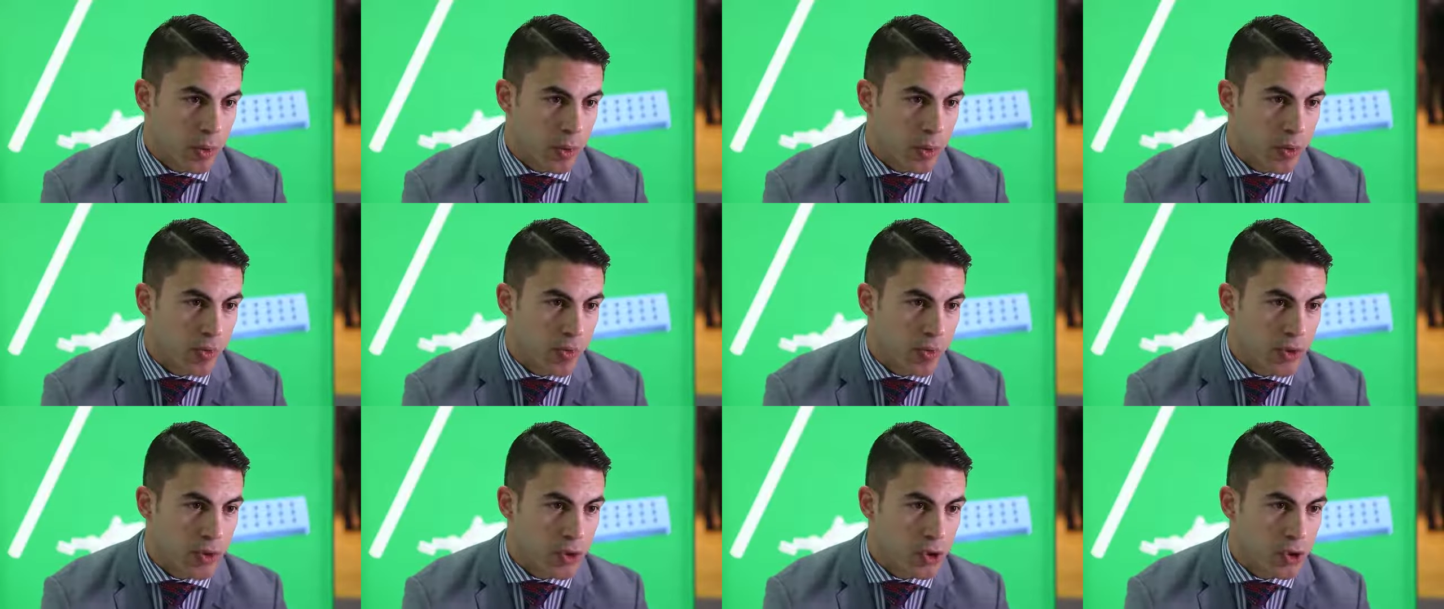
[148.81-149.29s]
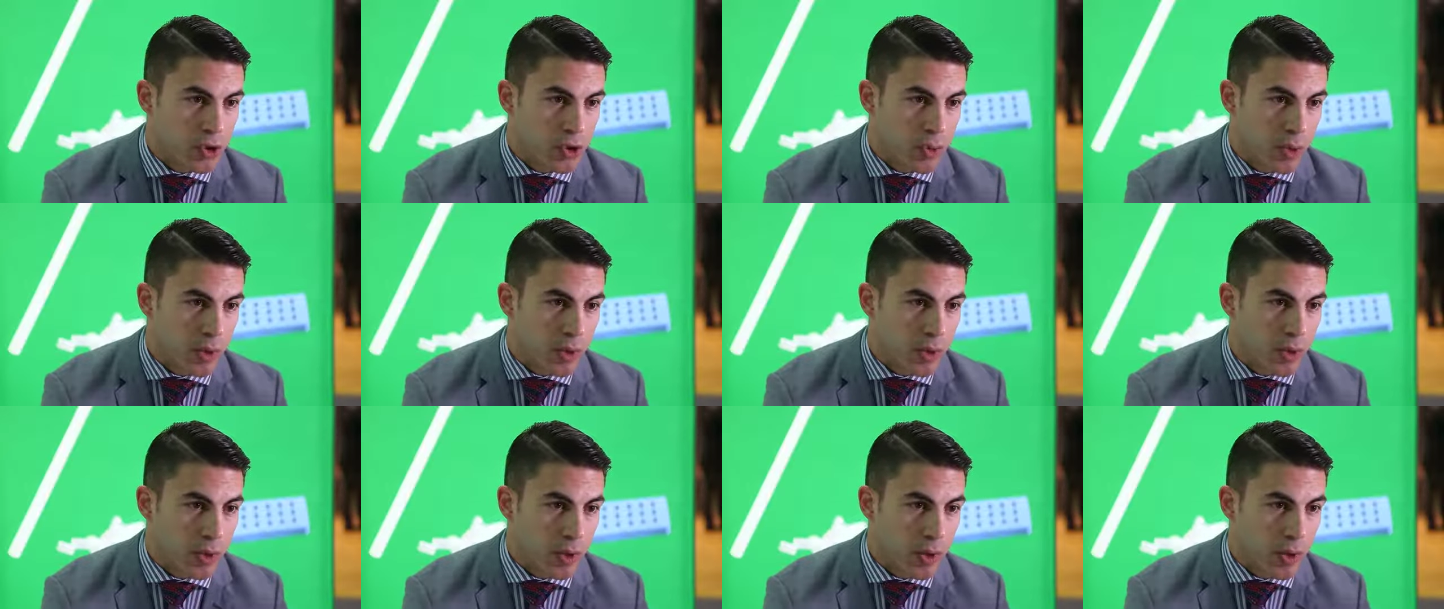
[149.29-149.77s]
we were finished
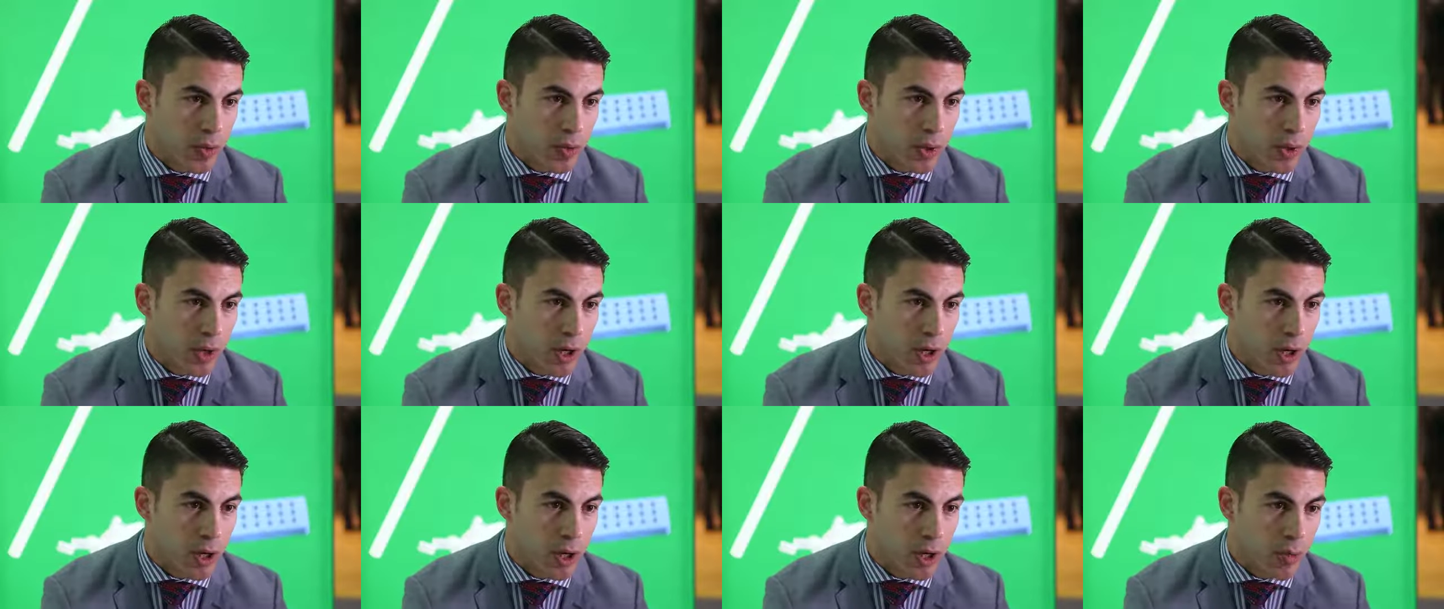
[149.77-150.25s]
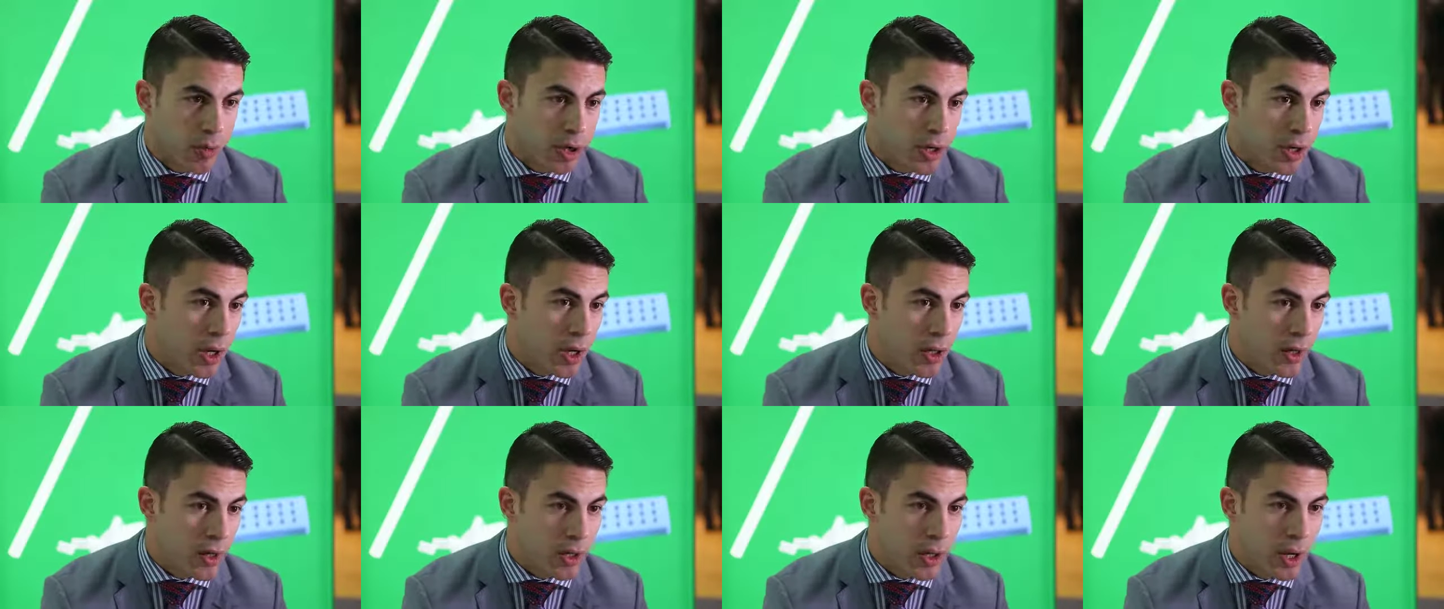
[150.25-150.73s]
with what needed to be
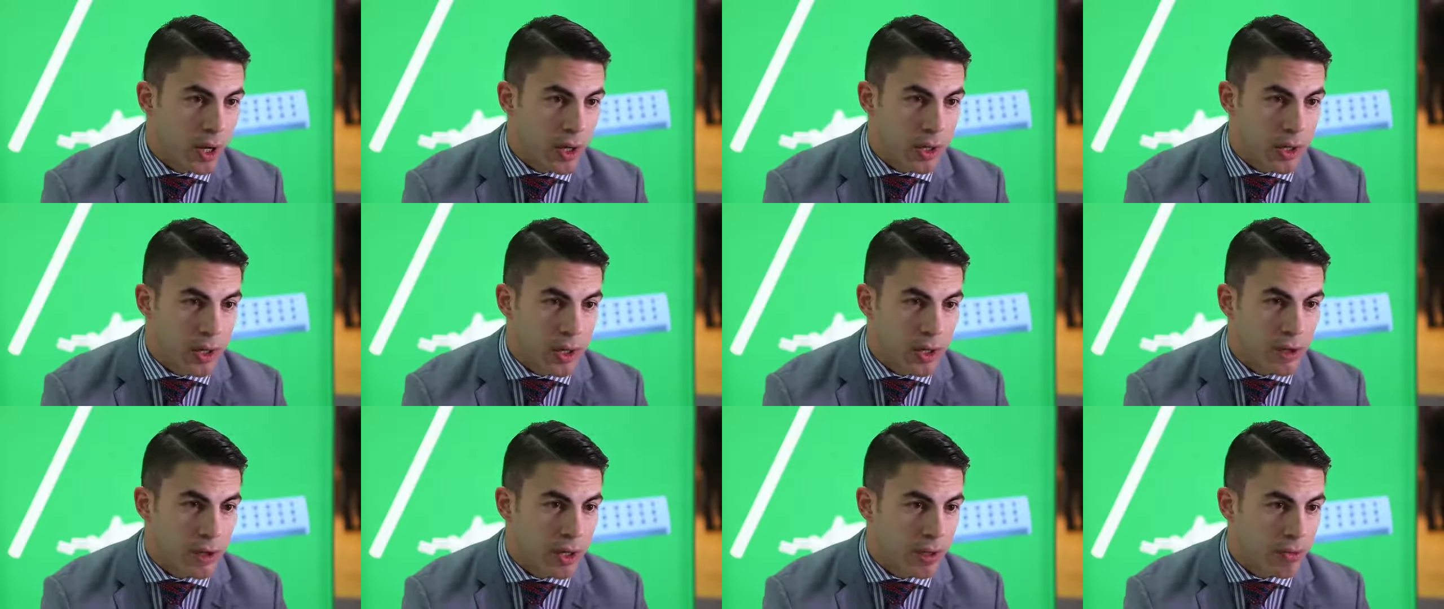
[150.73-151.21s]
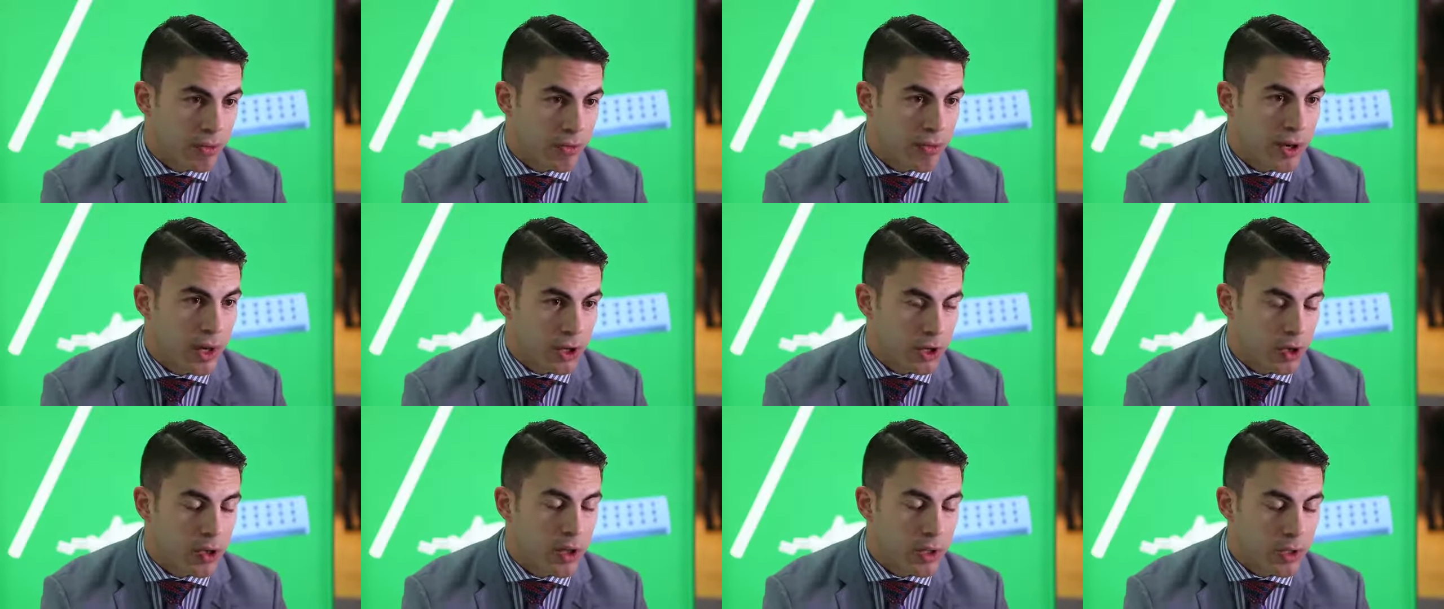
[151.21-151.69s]
done to kind of get the
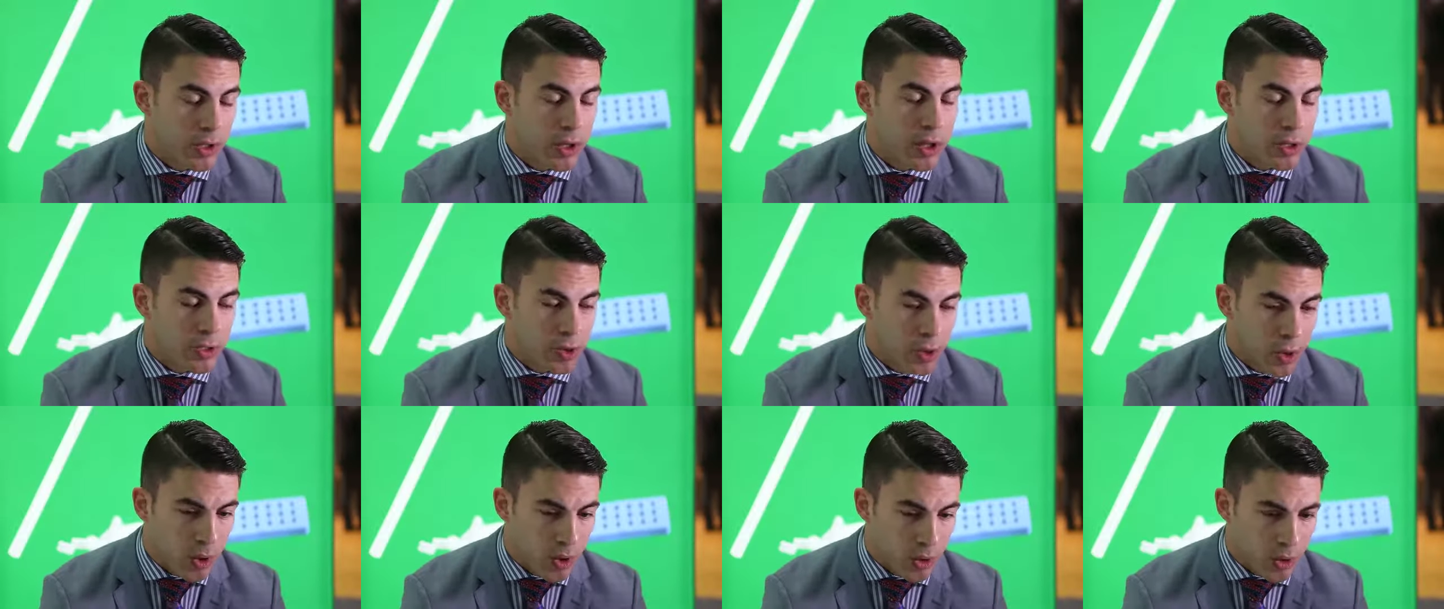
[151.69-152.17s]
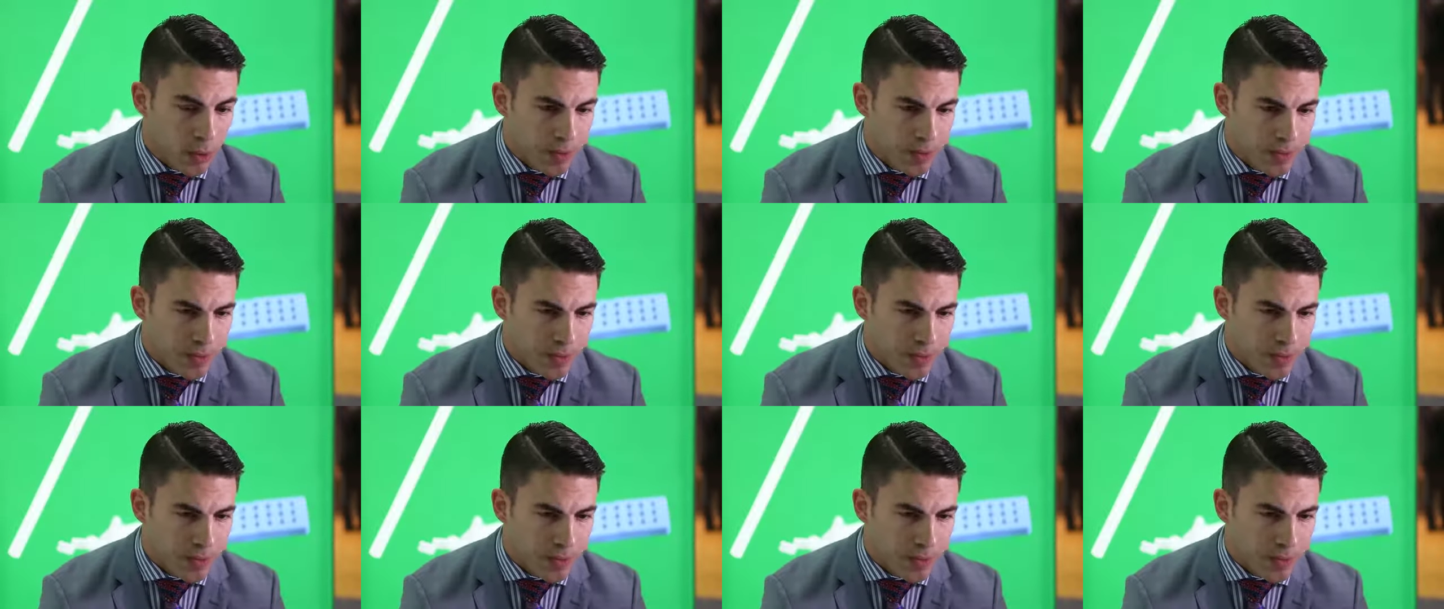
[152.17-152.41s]
infection under control.